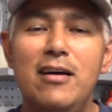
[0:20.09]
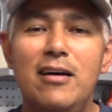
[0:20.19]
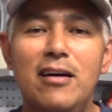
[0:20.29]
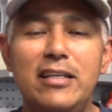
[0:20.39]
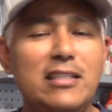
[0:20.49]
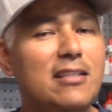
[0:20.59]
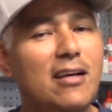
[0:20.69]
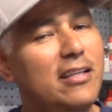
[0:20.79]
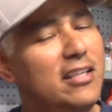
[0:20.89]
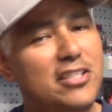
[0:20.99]
I did
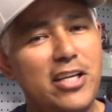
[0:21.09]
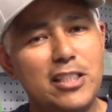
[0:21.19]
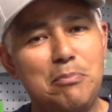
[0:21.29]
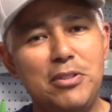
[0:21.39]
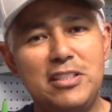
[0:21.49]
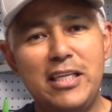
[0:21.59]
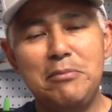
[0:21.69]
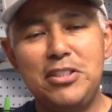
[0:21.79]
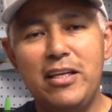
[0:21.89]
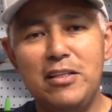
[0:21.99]
not get a chance to put a
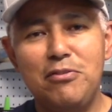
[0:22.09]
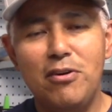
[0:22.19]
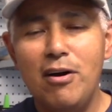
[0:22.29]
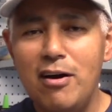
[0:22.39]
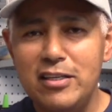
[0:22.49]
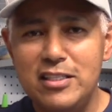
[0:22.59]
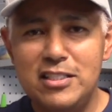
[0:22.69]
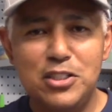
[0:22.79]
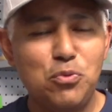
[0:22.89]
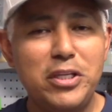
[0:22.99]
segment together for
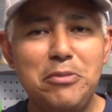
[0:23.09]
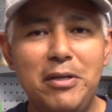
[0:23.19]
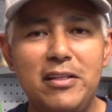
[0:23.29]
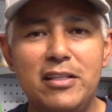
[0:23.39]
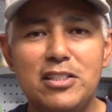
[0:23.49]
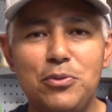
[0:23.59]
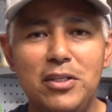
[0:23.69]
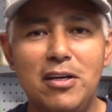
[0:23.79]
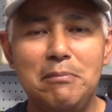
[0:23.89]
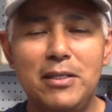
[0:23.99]
August, just way too many things
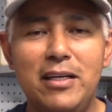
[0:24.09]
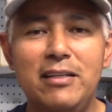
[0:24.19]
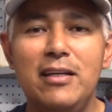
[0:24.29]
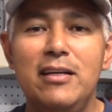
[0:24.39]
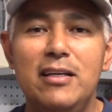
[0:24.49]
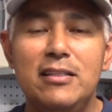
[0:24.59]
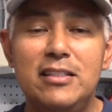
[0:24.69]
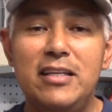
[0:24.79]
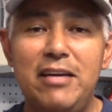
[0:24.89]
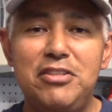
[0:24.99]
going on, but I
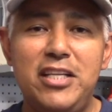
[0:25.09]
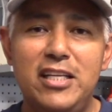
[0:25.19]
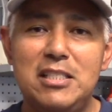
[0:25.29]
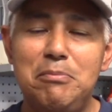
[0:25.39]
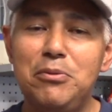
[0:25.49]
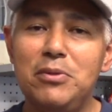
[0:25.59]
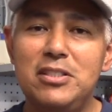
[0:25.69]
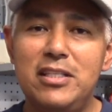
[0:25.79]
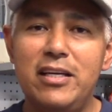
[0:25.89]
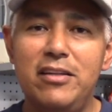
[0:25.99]
did have a chance to put
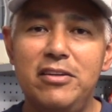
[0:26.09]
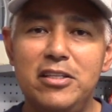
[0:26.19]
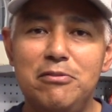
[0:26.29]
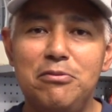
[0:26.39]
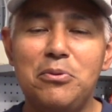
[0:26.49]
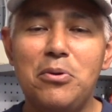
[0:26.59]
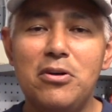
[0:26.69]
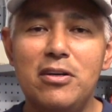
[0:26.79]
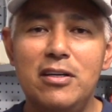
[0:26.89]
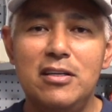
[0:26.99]
one together here
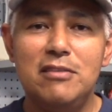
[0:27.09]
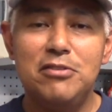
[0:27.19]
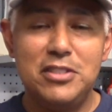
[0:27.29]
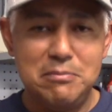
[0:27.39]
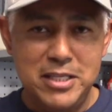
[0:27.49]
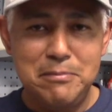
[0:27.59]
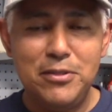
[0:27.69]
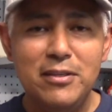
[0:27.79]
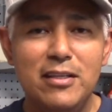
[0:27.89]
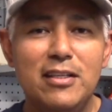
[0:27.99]
for
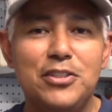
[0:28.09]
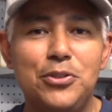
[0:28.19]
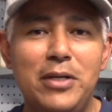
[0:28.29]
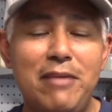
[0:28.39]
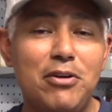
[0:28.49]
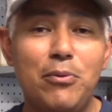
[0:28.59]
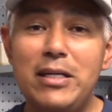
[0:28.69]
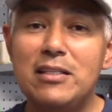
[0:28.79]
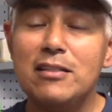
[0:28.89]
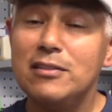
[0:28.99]
September. So I have a
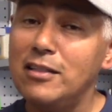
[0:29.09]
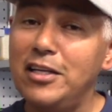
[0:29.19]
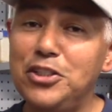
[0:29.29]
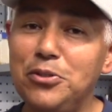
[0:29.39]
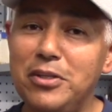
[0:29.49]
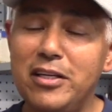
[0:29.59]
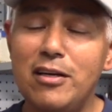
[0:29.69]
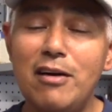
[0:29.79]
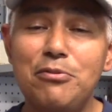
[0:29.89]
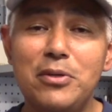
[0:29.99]
great slideshow to
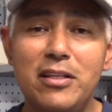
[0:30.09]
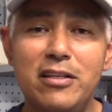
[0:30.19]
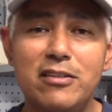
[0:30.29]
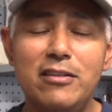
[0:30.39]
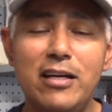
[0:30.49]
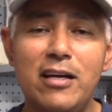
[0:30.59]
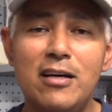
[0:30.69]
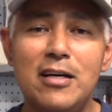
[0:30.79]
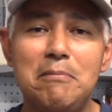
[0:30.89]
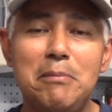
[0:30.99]
kick off with here.
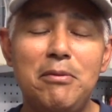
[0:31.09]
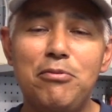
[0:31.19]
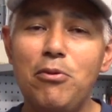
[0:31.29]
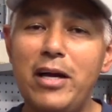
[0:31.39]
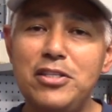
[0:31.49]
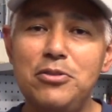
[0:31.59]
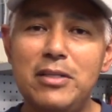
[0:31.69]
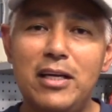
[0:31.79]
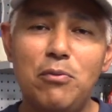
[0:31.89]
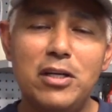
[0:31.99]
But before I do
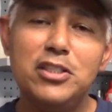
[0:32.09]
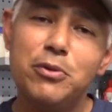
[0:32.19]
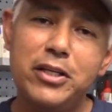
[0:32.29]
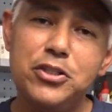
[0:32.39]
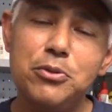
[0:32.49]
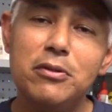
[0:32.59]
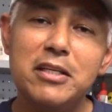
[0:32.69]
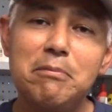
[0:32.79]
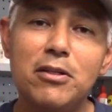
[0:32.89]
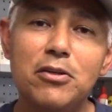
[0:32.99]
that, I want to direct you to a
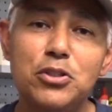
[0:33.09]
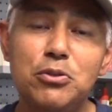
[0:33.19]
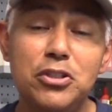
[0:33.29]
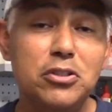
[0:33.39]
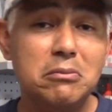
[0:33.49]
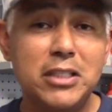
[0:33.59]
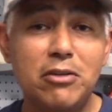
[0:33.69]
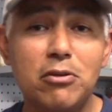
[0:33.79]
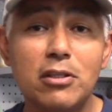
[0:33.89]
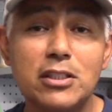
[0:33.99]
link below to a YouTube
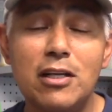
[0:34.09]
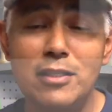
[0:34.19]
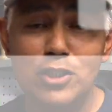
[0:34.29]
channel called Todd's